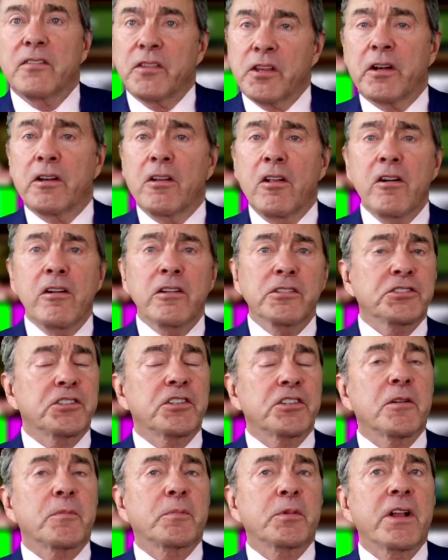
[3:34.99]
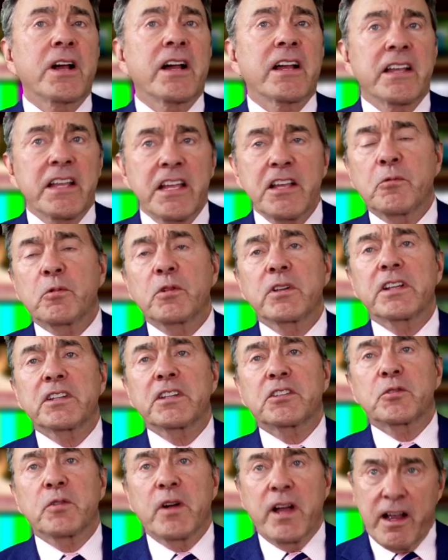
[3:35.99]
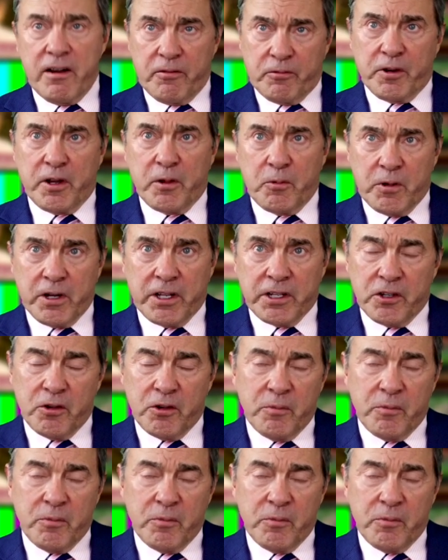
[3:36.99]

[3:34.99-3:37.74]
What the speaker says: The law should apply equally to everyone,